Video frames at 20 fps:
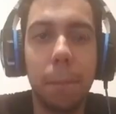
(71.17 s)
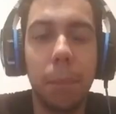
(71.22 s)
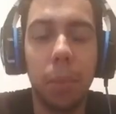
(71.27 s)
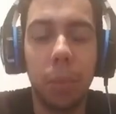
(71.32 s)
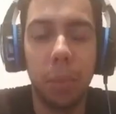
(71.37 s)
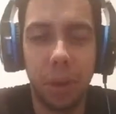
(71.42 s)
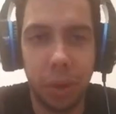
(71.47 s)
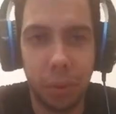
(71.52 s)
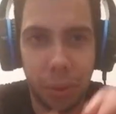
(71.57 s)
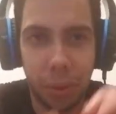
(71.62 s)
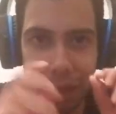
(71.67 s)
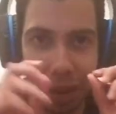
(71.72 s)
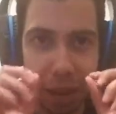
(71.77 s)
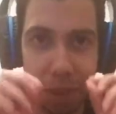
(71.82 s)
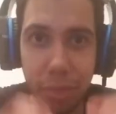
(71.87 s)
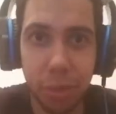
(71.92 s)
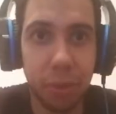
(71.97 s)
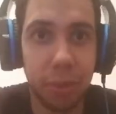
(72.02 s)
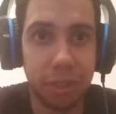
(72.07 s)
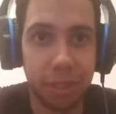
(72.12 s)
What
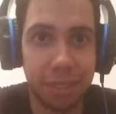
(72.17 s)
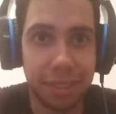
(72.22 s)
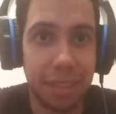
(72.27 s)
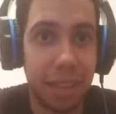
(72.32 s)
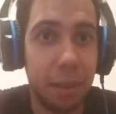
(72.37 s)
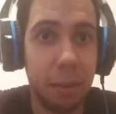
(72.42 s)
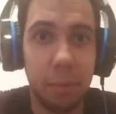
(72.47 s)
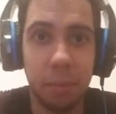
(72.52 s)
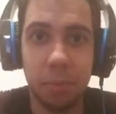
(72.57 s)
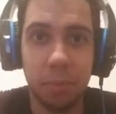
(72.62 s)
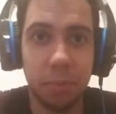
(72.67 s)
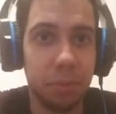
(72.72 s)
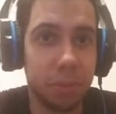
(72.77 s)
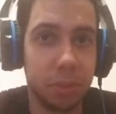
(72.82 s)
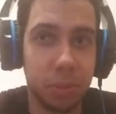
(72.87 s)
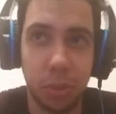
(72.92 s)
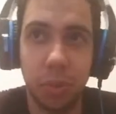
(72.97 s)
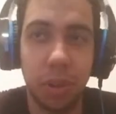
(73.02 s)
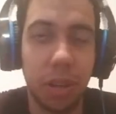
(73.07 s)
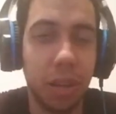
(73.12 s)
I thought, because I am
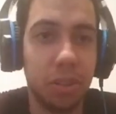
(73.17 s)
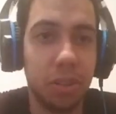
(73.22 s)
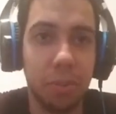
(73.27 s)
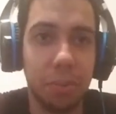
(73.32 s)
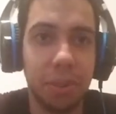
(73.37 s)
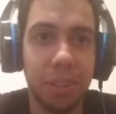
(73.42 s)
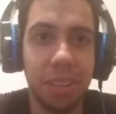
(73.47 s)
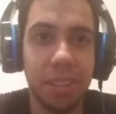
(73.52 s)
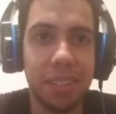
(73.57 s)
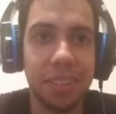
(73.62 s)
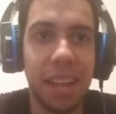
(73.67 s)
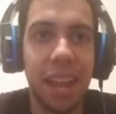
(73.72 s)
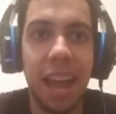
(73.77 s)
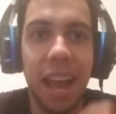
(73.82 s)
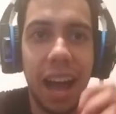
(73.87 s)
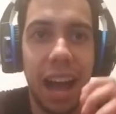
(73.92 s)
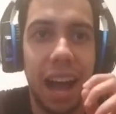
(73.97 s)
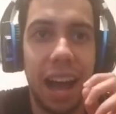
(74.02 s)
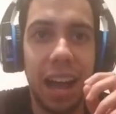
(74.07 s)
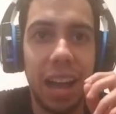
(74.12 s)
sort of to jump into this,
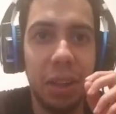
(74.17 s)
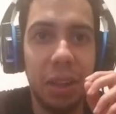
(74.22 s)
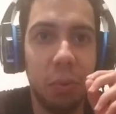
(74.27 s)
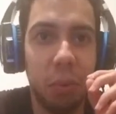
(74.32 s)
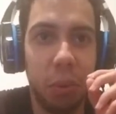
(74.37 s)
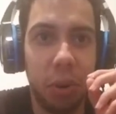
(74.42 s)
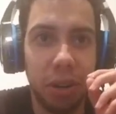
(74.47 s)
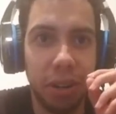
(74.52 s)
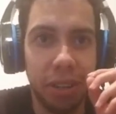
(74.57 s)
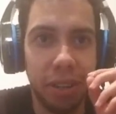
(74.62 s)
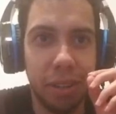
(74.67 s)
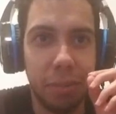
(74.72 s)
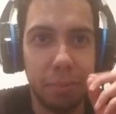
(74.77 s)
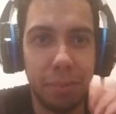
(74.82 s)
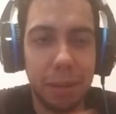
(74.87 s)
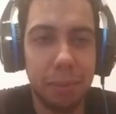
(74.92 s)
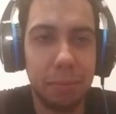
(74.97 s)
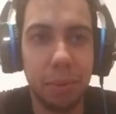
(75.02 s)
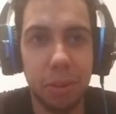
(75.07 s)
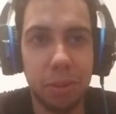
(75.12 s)
I
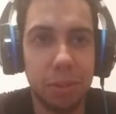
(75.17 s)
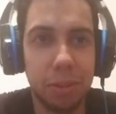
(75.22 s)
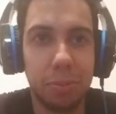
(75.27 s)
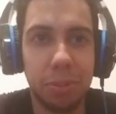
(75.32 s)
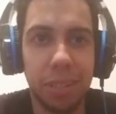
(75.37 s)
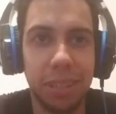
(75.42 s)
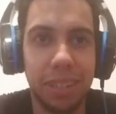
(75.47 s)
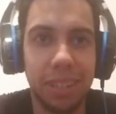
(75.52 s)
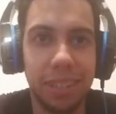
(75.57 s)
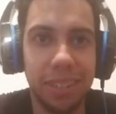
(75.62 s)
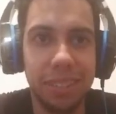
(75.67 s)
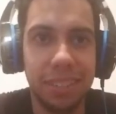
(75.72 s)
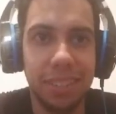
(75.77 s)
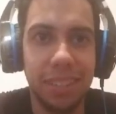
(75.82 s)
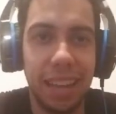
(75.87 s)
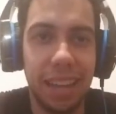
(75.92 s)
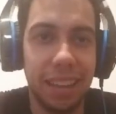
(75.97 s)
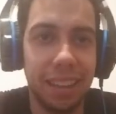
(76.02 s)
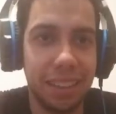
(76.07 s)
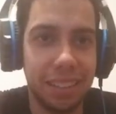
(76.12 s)
wanted Big Brother's plan
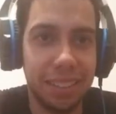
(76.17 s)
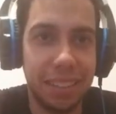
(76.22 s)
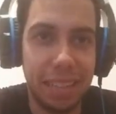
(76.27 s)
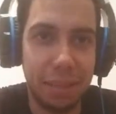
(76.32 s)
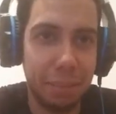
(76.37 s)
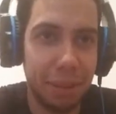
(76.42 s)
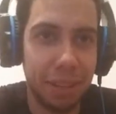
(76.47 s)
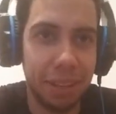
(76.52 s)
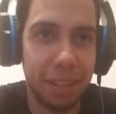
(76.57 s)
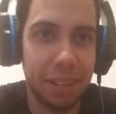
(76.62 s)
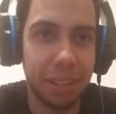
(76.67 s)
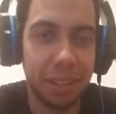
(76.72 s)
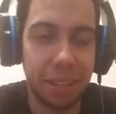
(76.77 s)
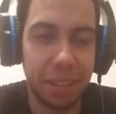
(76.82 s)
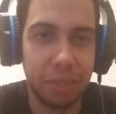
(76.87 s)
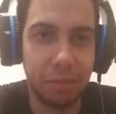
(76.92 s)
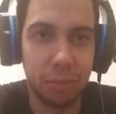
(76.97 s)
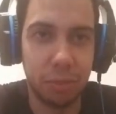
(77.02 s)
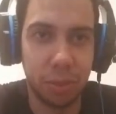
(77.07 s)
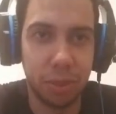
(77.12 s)
and Team
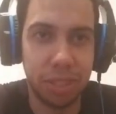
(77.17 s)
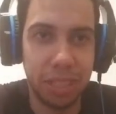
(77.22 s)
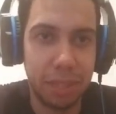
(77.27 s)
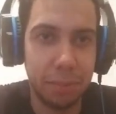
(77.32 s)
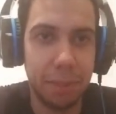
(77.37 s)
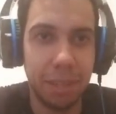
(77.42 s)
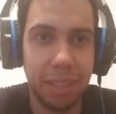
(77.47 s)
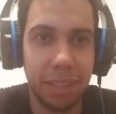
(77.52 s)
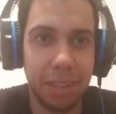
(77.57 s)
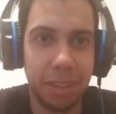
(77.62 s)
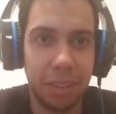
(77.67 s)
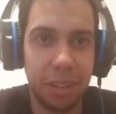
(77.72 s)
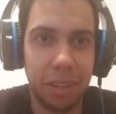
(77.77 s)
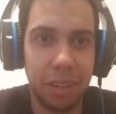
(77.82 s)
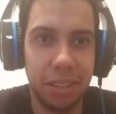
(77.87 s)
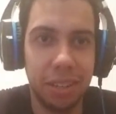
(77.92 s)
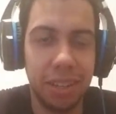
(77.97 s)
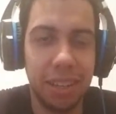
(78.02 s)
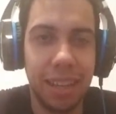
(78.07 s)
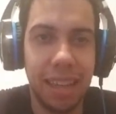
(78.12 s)

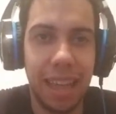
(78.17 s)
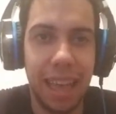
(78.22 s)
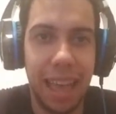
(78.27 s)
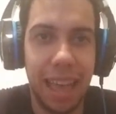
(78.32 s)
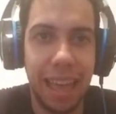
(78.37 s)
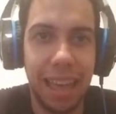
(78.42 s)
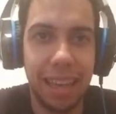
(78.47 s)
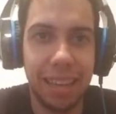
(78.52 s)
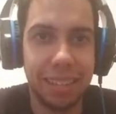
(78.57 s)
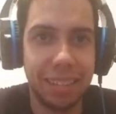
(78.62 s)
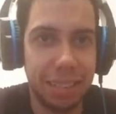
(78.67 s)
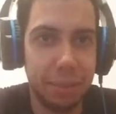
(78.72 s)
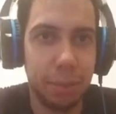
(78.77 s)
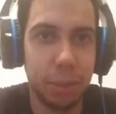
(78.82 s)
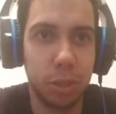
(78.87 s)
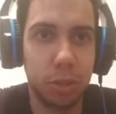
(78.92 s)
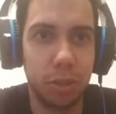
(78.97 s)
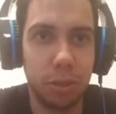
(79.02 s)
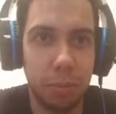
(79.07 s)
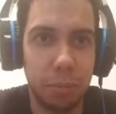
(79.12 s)
IndyCar and Team
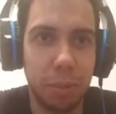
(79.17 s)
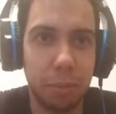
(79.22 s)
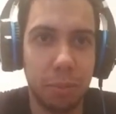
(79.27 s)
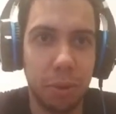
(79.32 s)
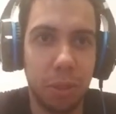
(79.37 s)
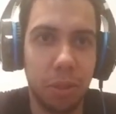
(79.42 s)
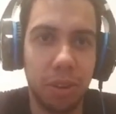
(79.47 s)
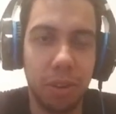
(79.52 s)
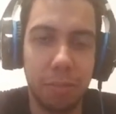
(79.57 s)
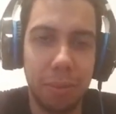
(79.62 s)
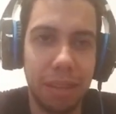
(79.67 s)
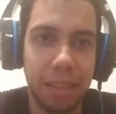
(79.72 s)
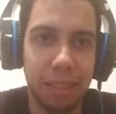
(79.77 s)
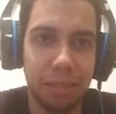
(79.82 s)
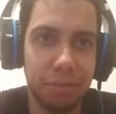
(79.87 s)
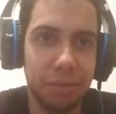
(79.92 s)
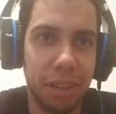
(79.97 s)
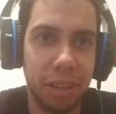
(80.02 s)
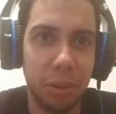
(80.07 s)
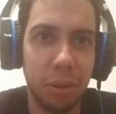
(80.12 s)
Extreme Big Brother to be in
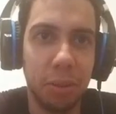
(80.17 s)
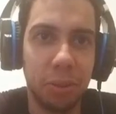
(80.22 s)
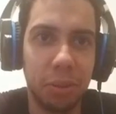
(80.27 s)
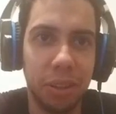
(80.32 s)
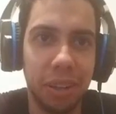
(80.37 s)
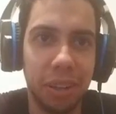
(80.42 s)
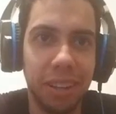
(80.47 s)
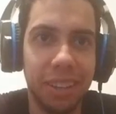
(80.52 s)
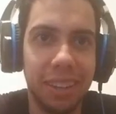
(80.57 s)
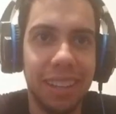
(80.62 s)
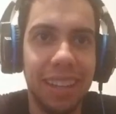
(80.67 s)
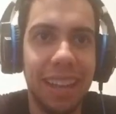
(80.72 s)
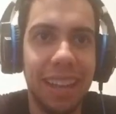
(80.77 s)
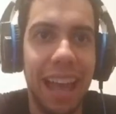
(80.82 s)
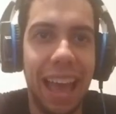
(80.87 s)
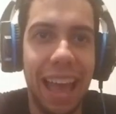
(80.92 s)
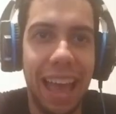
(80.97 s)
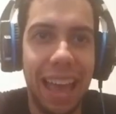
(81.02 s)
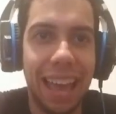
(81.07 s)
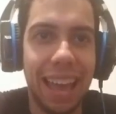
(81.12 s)
the final three.
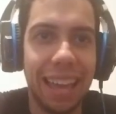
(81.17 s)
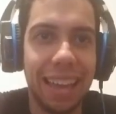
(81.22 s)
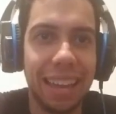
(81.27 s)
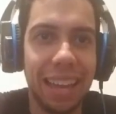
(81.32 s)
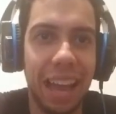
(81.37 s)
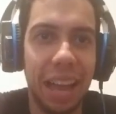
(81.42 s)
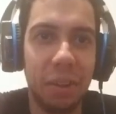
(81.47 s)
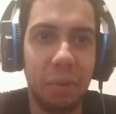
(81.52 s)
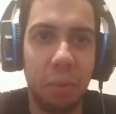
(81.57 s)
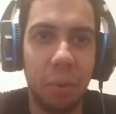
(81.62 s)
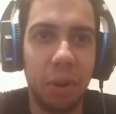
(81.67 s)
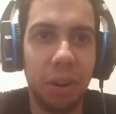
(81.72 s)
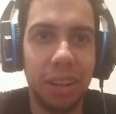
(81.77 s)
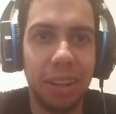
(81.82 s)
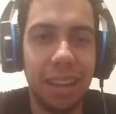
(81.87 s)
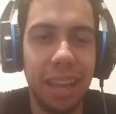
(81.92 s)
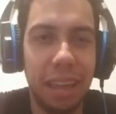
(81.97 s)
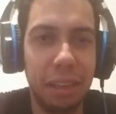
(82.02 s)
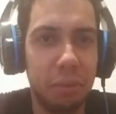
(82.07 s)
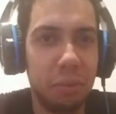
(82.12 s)
And I
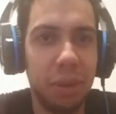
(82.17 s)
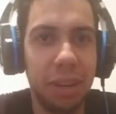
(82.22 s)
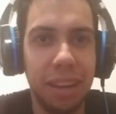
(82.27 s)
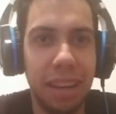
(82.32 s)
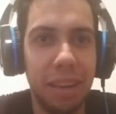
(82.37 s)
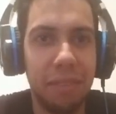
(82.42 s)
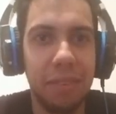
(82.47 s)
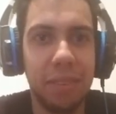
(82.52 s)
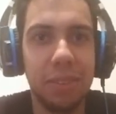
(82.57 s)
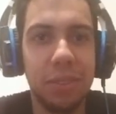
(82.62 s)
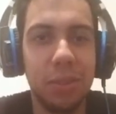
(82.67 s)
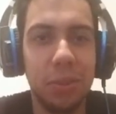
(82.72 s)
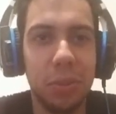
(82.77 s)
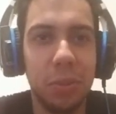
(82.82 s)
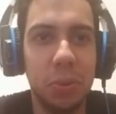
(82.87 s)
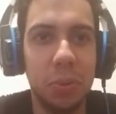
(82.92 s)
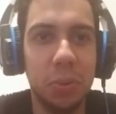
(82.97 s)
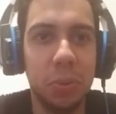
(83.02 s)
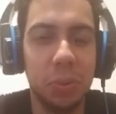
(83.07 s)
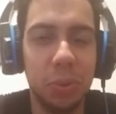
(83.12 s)
wanted Henry and Evan
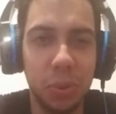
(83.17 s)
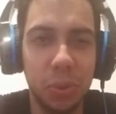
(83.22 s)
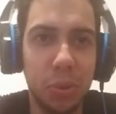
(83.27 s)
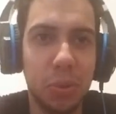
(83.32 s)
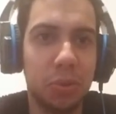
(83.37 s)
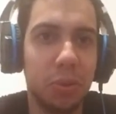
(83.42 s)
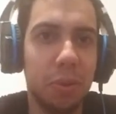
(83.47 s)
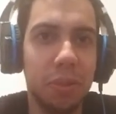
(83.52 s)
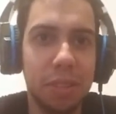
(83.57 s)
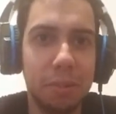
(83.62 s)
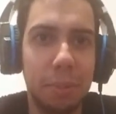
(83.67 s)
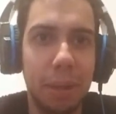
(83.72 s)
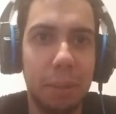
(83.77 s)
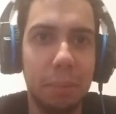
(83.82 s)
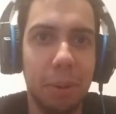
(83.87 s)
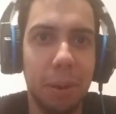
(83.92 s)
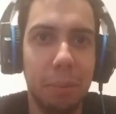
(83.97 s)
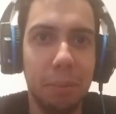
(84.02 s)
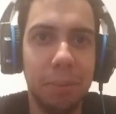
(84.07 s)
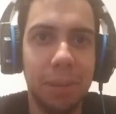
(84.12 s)
to lose from the
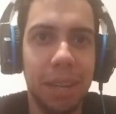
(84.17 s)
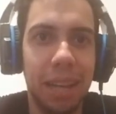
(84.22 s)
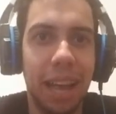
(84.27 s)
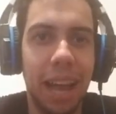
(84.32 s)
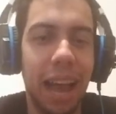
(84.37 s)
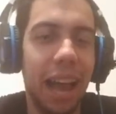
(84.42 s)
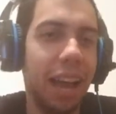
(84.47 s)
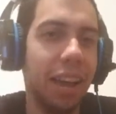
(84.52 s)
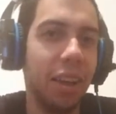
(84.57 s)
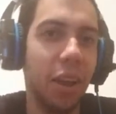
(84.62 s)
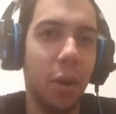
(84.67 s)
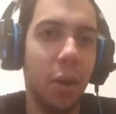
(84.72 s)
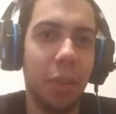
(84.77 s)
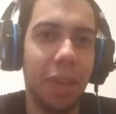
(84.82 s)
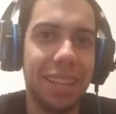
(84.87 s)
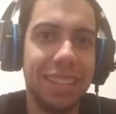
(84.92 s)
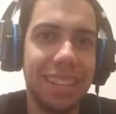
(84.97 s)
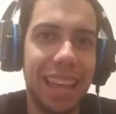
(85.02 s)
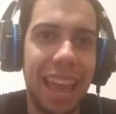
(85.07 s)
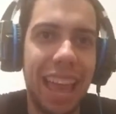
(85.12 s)
speed bump. I know
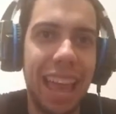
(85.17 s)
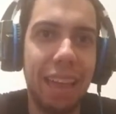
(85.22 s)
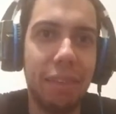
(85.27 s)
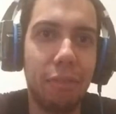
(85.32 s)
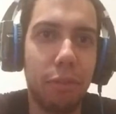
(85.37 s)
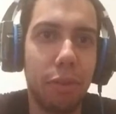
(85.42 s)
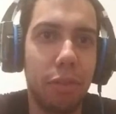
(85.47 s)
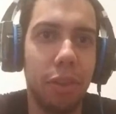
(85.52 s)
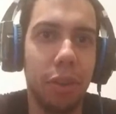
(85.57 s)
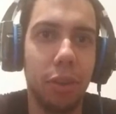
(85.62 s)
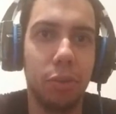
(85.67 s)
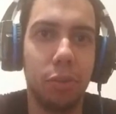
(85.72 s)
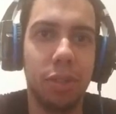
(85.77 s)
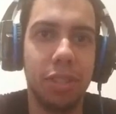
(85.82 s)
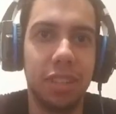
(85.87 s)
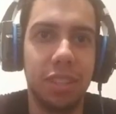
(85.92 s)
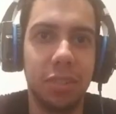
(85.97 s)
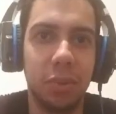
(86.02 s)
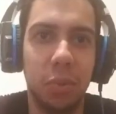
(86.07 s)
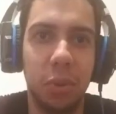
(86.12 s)
that's everything
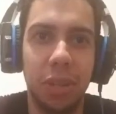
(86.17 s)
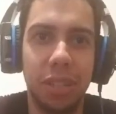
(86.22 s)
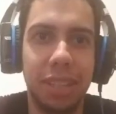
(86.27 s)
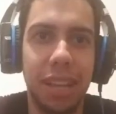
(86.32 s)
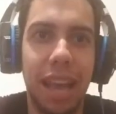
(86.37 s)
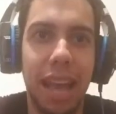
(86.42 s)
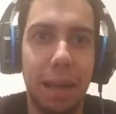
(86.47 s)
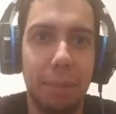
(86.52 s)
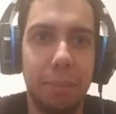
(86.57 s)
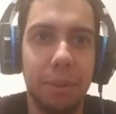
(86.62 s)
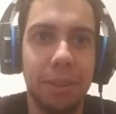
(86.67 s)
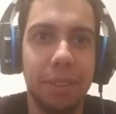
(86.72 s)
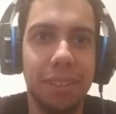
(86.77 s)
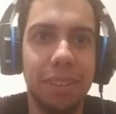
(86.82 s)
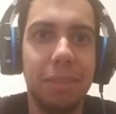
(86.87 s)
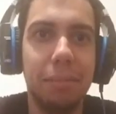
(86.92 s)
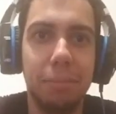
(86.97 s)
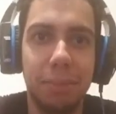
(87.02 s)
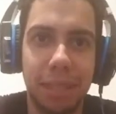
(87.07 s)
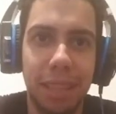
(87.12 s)
Chris doesn't want to happen,
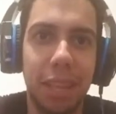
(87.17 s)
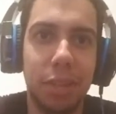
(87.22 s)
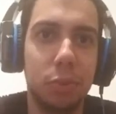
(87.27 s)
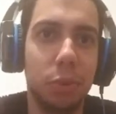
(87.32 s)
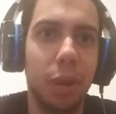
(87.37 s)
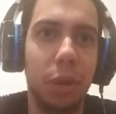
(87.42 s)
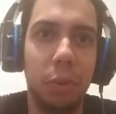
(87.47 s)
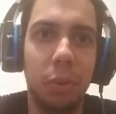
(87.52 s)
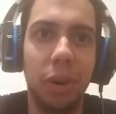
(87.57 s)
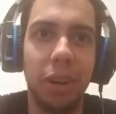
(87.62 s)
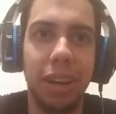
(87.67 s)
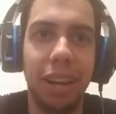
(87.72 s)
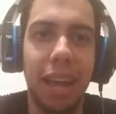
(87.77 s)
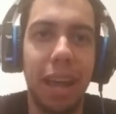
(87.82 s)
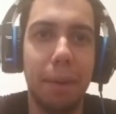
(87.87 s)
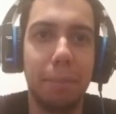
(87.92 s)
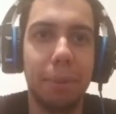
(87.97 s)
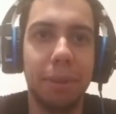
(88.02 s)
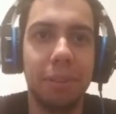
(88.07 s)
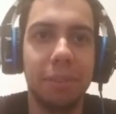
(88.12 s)
but that's what I want to
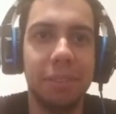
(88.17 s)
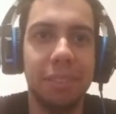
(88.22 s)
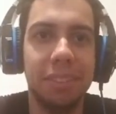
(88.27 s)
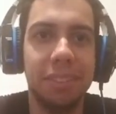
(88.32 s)
happen.